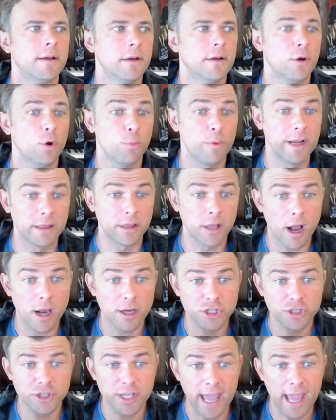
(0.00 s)
we
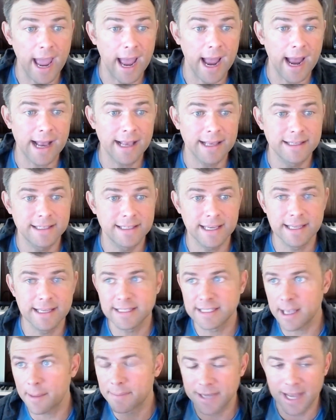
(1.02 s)
launched the ads in
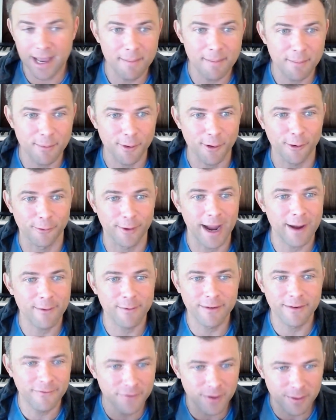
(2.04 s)
September, right
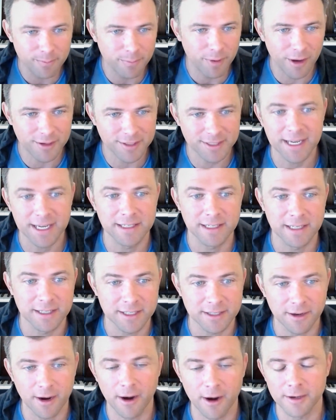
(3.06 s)
when football season
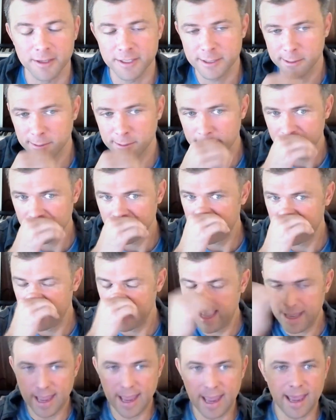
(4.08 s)
starts.
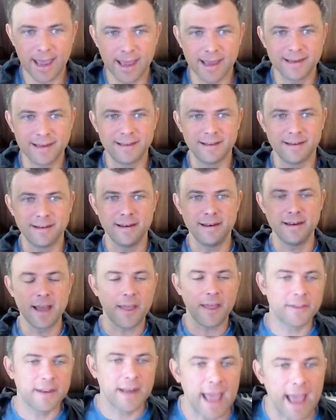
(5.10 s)
And
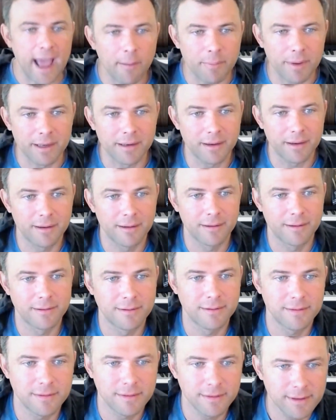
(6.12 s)
nothing happened.
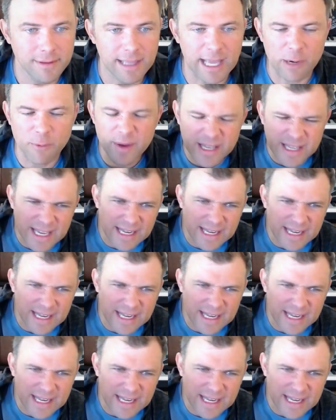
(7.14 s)
Like we get